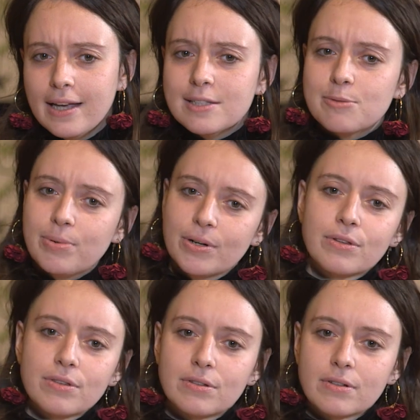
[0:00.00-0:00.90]
it's
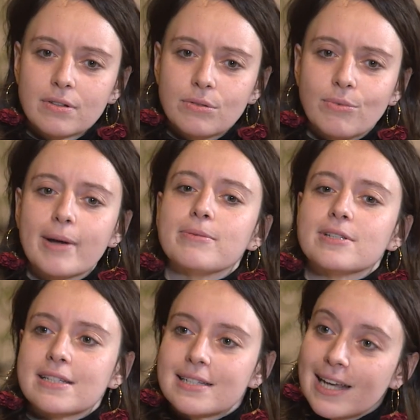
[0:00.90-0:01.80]
both
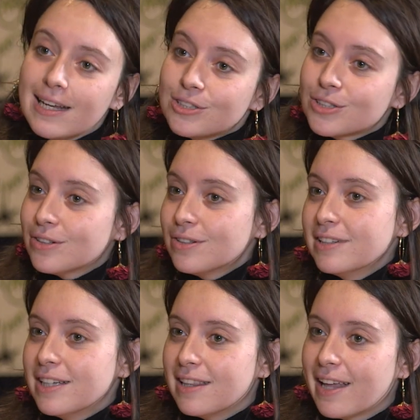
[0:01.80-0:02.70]

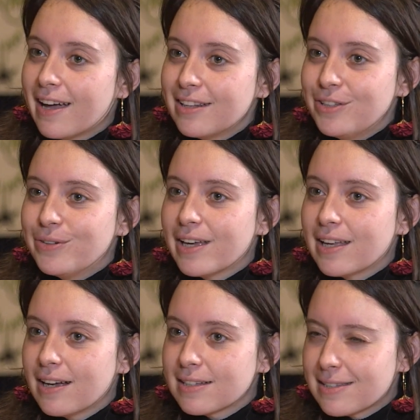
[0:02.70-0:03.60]
representational in that you
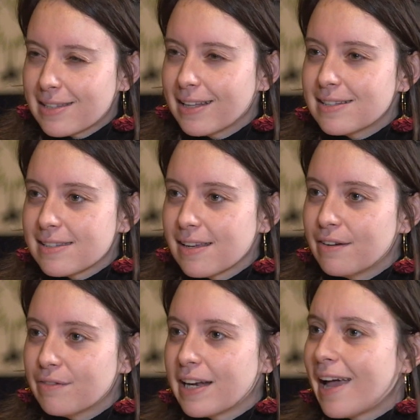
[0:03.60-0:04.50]
get a sense
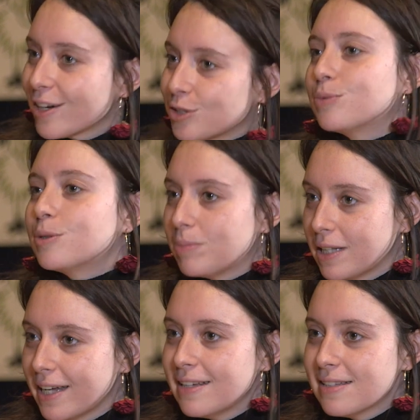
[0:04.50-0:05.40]
of an actual
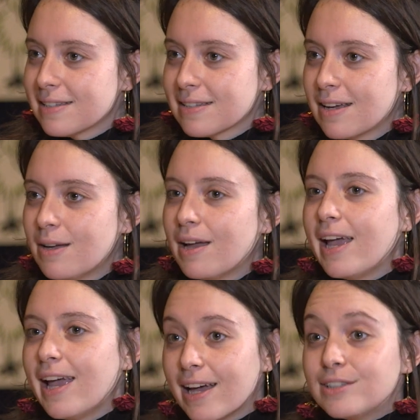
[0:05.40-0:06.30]
place,
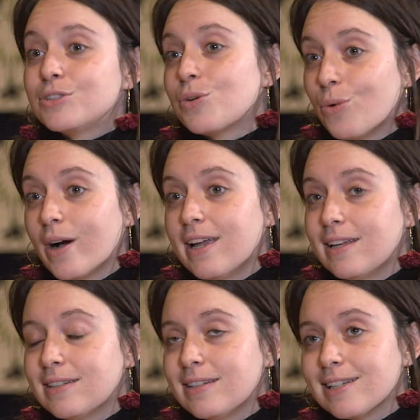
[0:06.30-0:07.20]
and
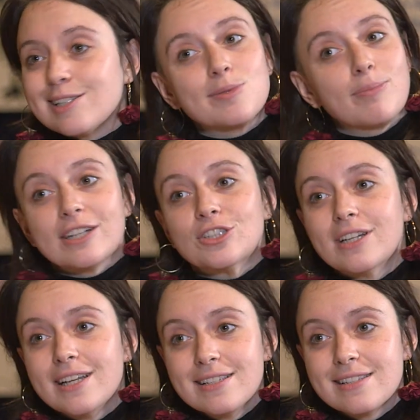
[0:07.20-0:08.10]
quite
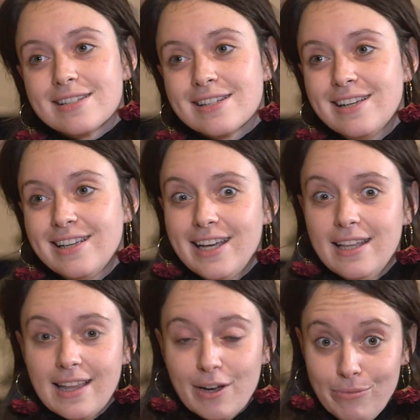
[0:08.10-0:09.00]
expressionist
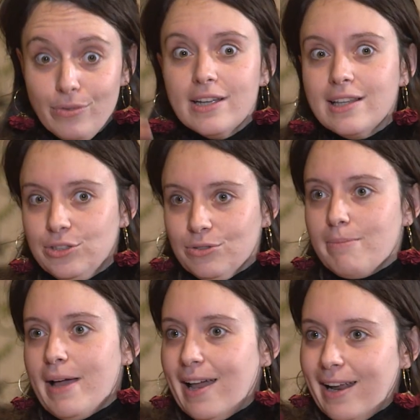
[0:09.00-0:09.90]
in that really
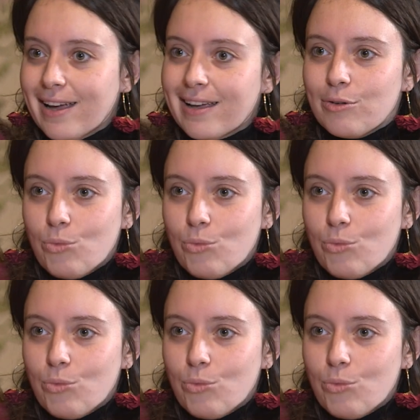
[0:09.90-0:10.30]
dramatic